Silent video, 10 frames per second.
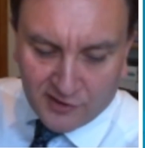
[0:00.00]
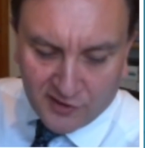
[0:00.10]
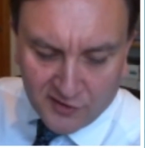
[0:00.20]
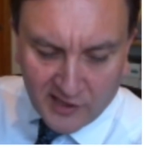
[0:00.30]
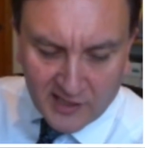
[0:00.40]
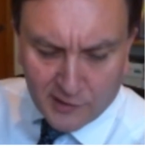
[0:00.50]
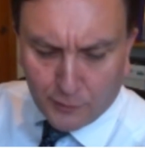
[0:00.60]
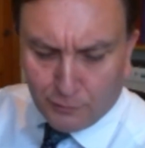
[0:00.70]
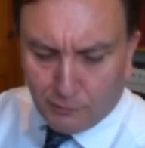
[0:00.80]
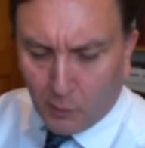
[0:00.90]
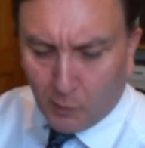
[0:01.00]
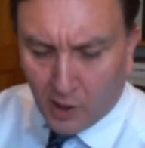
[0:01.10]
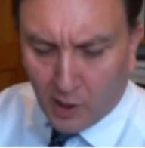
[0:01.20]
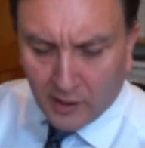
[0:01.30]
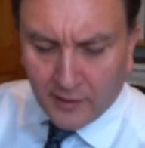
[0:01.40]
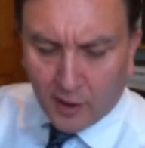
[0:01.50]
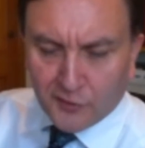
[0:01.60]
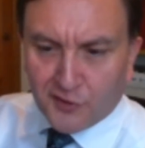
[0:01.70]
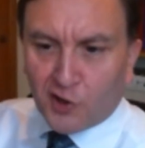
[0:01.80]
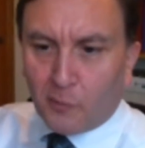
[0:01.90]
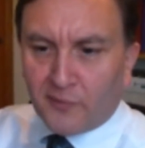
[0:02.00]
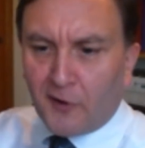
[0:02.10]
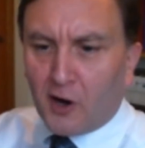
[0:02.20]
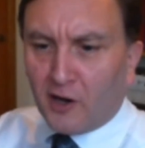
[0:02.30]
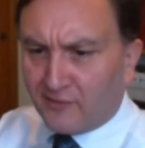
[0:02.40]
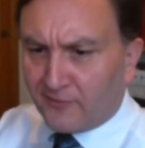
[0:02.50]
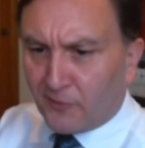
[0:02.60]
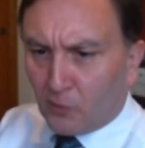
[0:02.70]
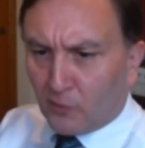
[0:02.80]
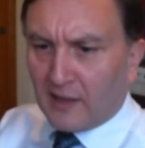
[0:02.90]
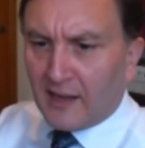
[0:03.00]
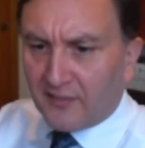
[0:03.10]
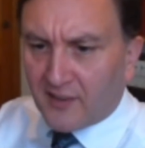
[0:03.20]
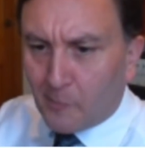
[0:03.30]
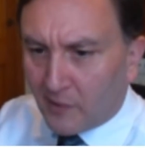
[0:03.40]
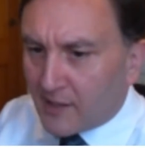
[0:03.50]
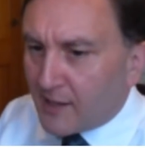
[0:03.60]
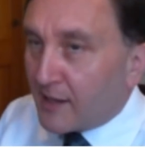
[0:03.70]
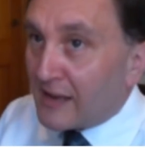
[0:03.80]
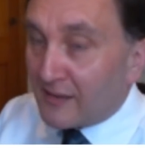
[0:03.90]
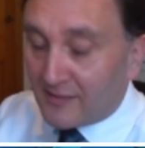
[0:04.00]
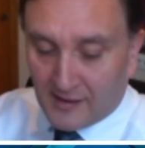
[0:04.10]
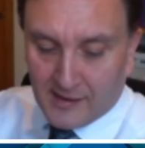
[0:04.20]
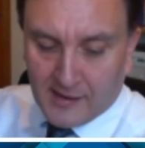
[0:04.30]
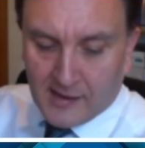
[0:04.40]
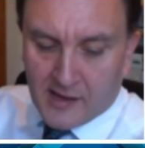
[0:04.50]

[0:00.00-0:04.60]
if I just take you through our top 5 for the last couple of years,